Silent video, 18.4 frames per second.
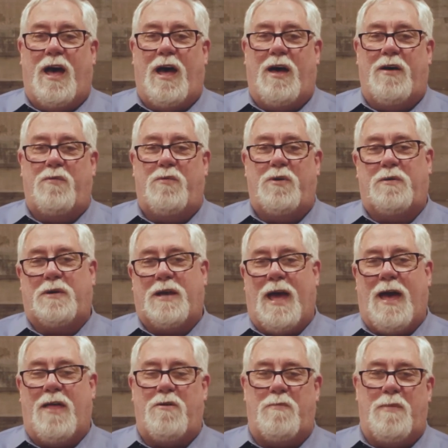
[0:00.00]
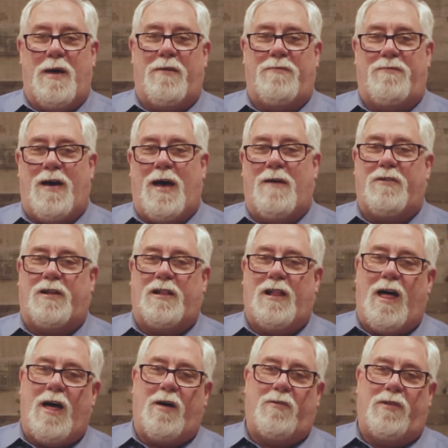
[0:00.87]
Uh, we'll gather about 5
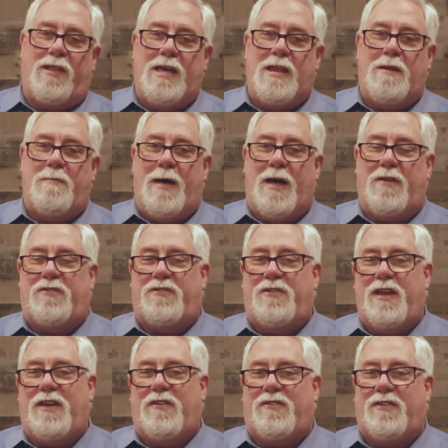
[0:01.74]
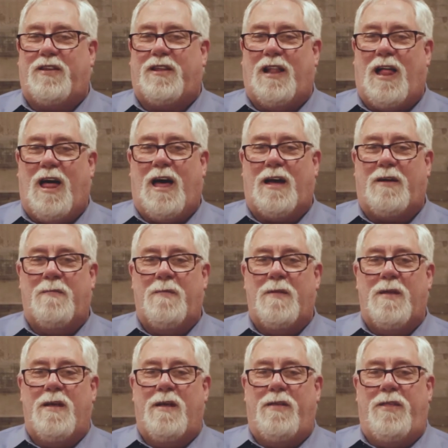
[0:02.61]
o'clock. We'll eat about 6 o'clock.
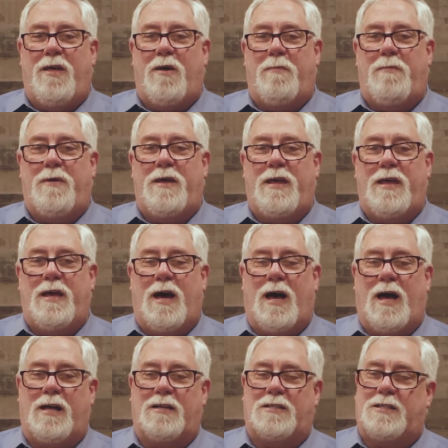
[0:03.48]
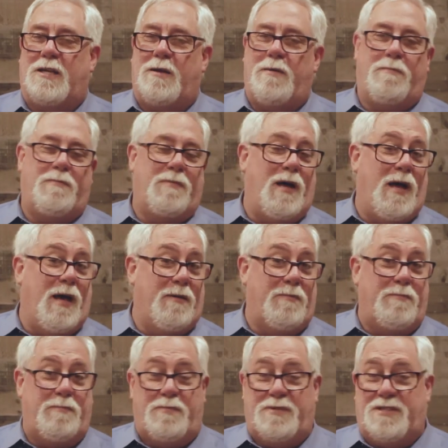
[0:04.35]
There'll be uh, some
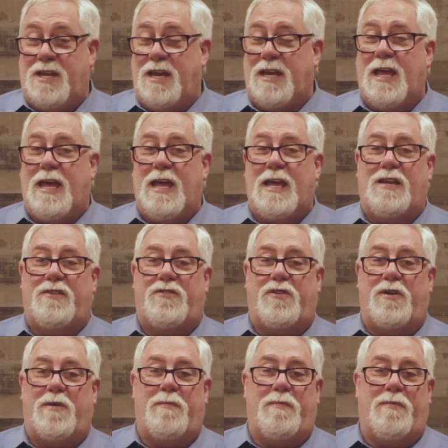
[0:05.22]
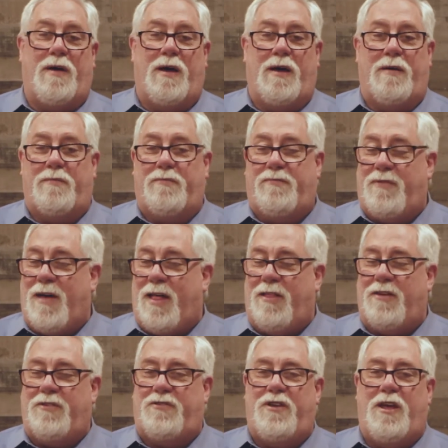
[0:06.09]
uh, singing, some uh,
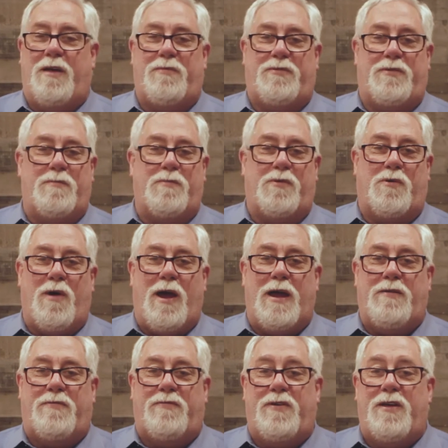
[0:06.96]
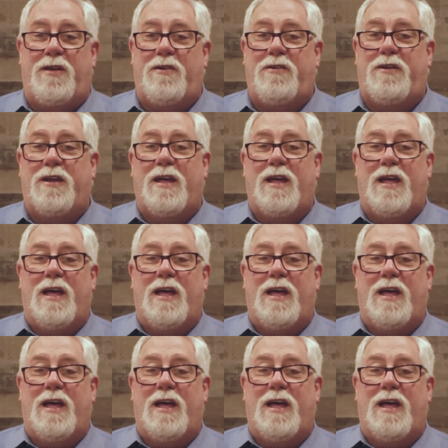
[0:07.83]
fellowship, some great food.